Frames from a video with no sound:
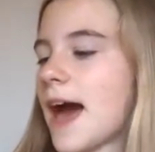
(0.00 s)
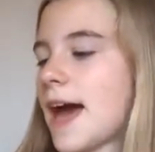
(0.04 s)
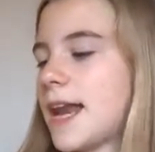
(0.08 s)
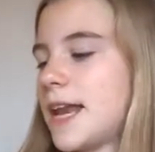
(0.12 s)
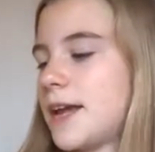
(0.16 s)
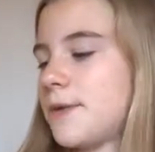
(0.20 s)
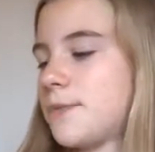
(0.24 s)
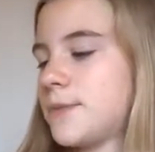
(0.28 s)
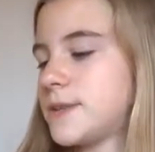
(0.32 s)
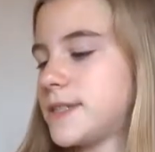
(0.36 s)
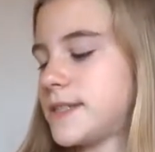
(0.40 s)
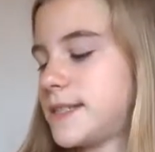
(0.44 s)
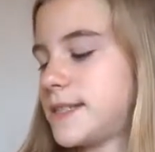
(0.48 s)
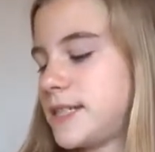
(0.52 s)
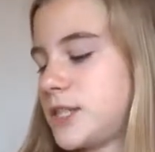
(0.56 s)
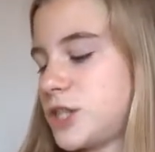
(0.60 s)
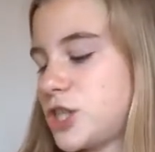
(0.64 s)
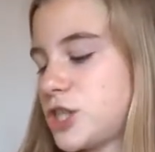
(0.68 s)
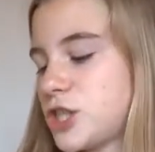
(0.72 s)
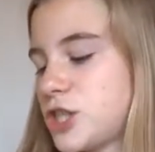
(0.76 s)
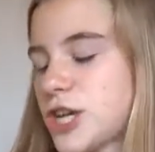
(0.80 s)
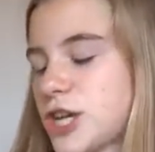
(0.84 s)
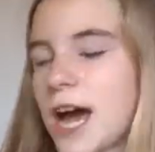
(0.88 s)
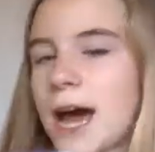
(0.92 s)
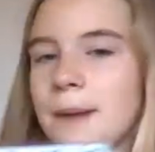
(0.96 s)
And it was the
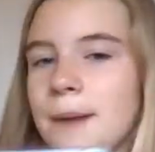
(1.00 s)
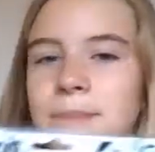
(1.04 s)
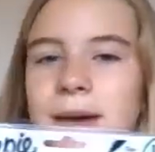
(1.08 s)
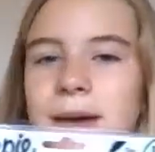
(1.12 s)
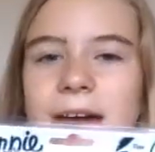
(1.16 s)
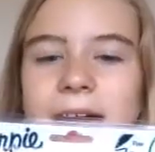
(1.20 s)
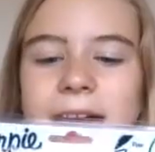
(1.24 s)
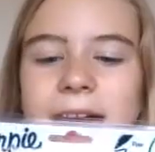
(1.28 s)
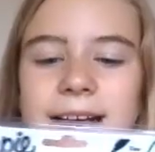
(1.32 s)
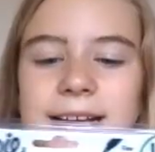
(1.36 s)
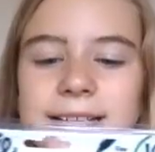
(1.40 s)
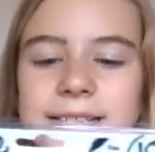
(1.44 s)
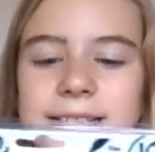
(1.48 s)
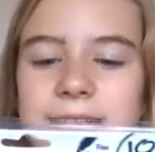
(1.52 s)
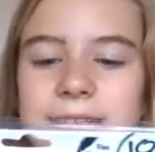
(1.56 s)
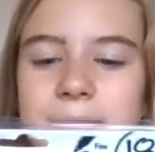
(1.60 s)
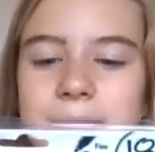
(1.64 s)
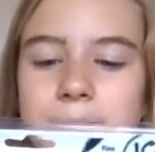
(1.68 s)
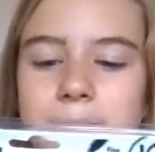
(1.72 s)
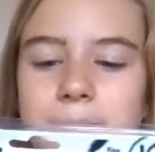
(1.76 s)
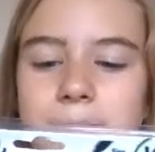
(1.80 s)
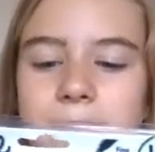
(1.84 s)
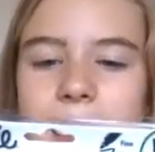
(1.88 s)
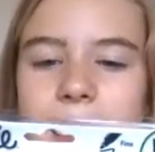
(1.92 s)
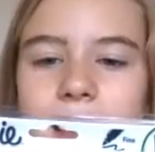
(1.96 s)
Sharpie
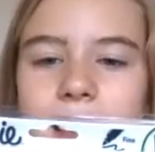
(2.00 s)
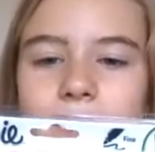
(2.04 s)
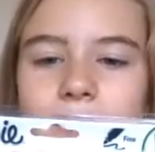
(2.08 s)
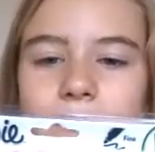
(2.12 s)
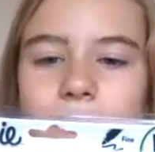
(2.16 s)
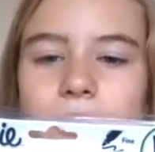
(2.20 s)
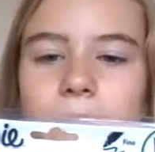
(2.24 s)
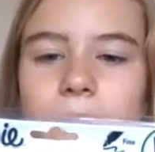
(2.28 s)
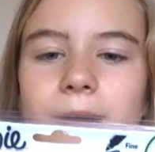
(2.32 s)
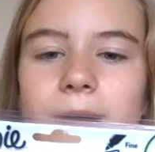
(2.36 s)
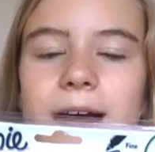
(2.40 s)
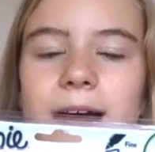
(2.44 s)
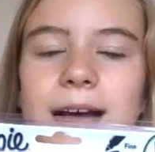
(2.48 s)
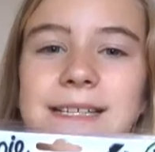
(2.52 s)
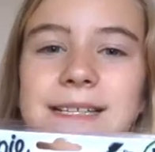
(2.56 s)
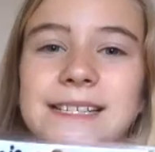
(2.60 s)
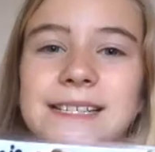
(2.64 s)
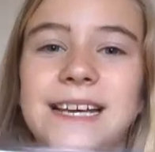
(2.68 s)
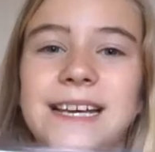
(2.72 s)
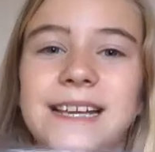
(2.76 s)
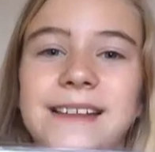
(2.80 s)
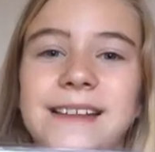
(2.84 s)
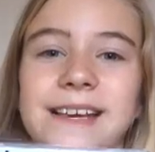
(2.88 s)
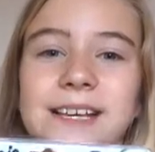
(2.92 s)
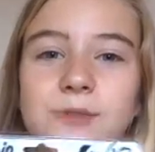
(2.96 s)
18 pack from
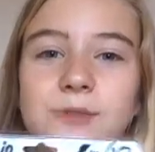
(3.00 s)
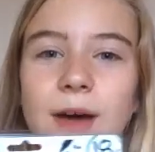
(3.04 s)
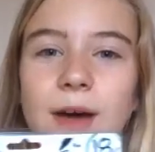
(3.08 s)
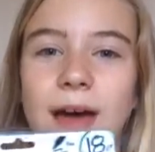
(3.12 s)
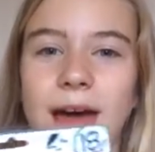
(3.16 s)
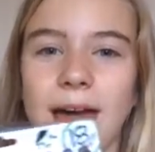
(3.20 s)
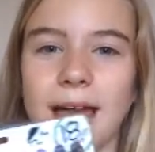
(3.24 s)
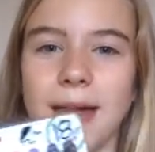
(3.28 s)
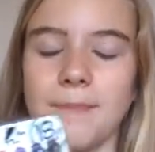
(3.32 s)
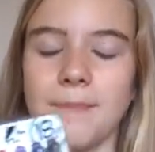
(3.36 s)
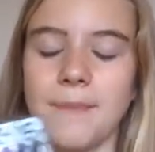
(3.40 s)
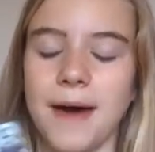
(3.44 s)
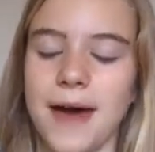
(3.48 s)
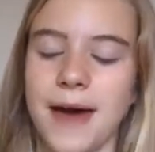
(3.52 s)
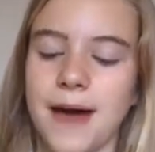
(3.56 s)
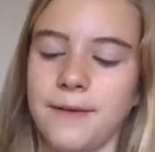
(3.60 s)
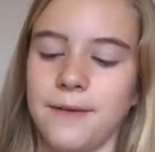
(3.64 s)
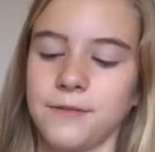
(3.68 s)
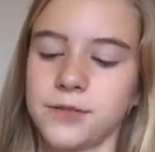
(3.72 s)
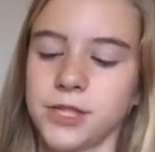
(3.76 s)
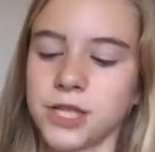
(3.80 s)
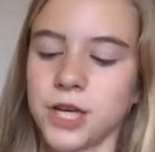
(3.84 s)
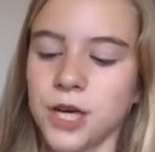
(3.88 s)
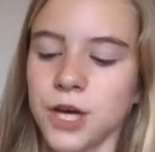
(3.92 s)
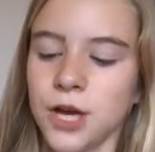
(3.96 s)
Asda. These were
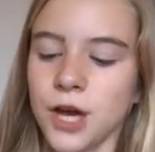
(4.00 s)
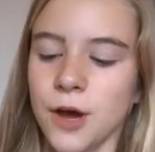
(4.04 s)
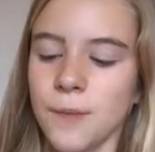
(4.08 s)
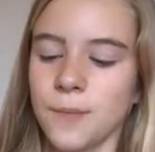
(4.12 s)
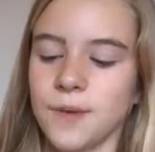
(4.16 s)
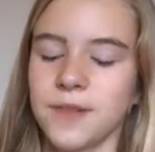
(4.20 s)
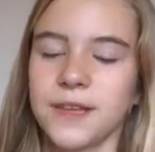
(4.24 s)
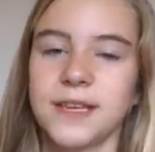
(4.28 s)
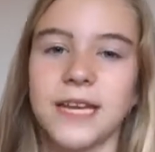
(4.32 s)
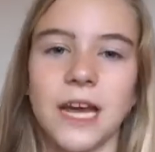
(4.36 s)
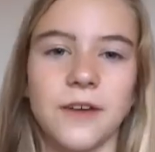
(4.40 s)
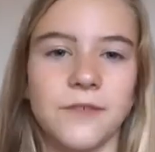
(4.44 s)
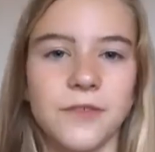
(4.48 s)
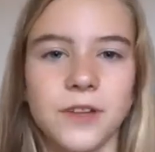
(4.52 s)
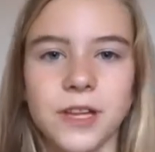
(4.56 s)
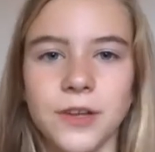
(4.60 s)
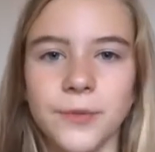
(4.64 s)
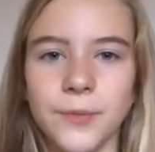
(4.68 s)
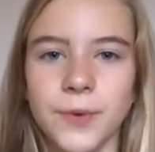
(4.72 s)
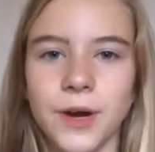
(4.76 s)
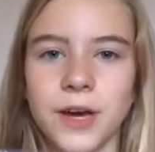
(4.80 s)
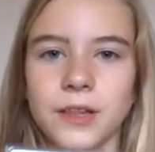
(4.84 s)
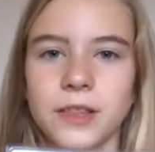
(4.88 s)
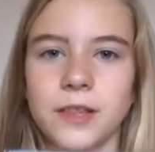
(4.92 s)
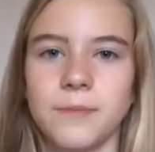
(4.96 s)
£8, but they're
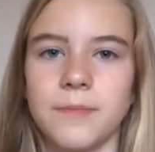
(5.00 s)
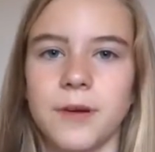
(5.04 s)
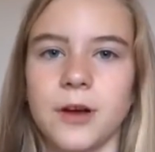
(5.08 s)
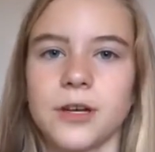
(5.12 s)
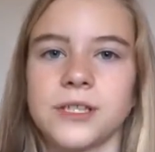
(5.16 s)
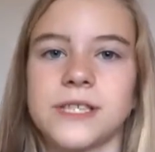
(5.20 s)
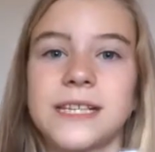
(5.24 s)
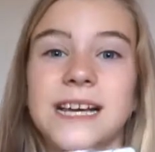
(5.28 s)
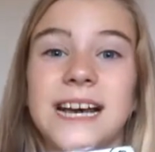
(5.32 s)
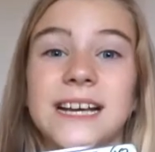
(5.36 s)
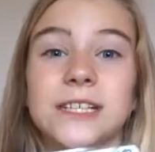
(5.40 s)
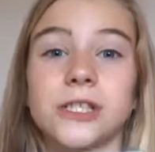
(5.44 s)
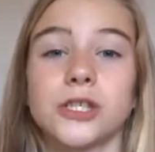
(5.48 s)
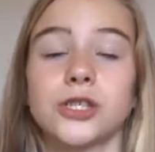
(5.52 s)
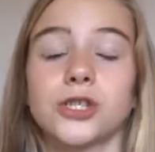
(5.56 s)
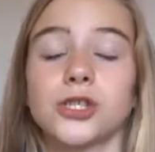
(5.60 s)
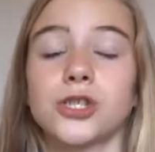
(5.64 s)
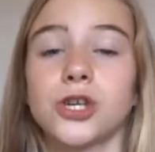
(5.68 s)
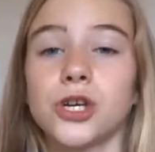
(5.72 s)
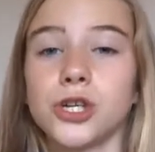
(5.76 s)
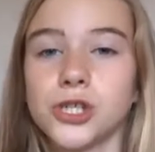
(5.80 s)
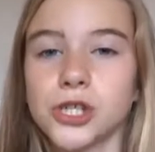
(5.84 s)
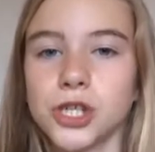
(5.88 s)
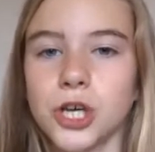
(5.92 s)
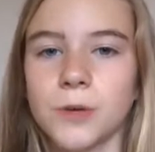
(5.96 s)
definitely worth it because they are
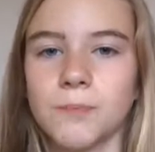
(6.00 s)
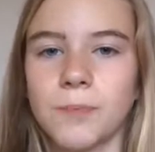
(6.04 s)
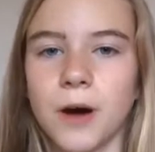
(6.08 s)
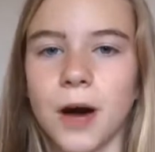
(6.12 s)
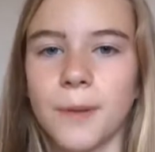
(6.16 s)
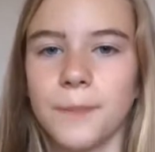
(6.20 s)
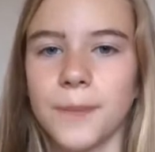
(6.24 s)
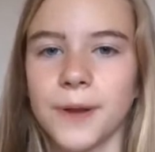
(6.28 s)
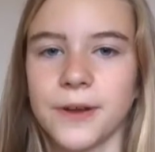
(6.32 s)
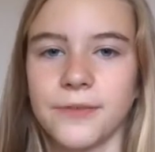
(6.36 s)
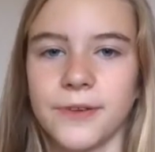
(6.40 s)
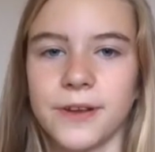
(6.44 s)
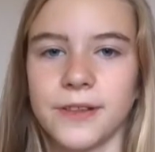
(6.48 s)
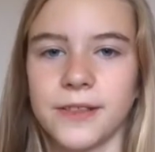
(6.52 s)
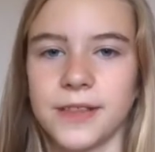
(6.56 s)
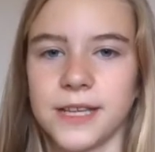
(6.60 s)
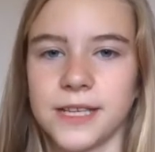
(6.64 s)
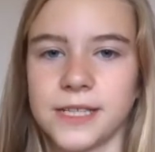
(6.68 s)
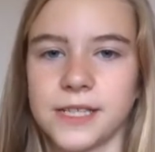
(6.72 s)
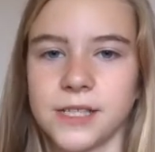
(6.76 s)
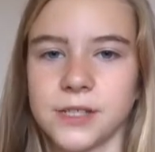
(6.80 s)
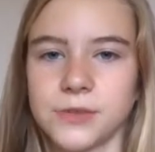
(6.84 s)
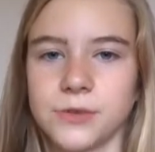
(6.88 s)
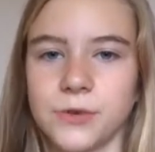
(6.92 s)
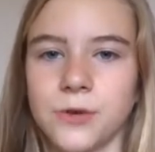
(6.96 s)
so, so popular in
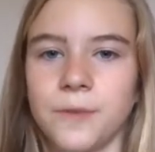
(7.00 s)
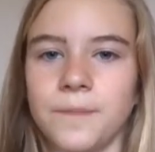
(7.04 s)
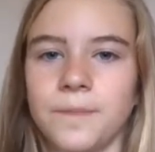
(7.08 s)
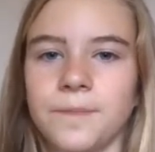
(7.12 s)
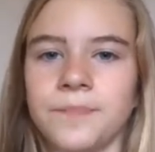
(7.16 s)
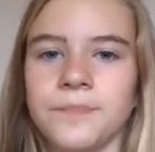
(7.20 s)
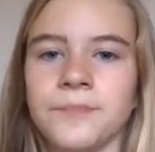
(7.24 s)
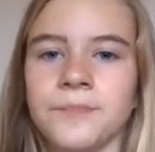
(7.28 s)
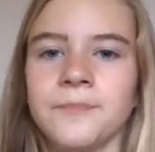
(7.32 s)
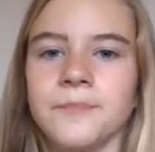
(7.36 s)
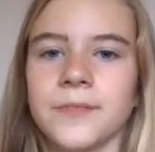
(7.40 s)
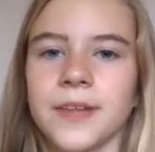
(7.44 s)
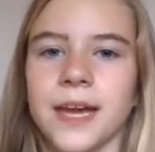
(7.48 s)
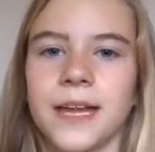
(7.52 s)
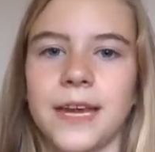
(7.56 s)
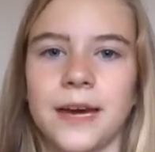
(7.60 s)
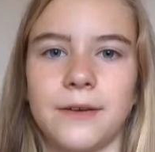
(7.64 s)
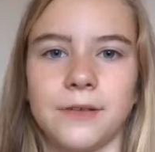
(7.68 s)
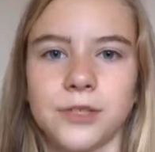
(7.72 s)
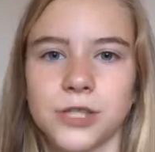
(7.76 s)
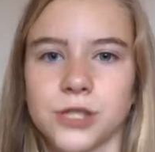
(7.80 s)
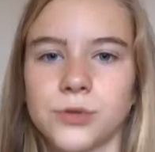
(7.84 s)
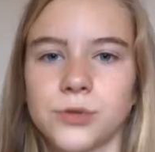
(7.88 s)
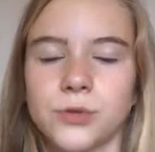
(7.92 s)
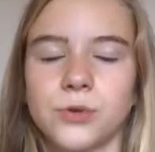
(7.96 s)
this school, in
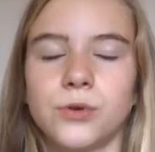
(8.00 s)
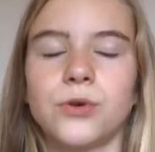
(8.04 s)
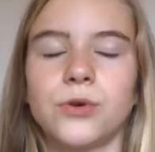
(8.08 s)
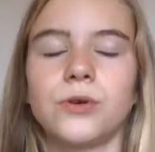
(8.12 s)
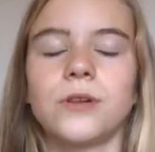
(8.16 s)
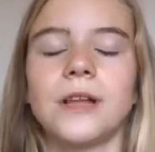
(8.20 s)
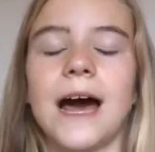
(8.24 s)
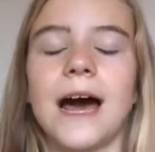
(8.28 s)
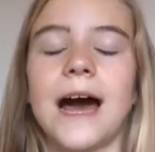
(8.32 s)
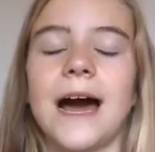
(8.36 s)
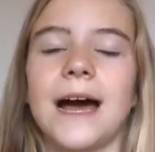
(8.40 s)
our school.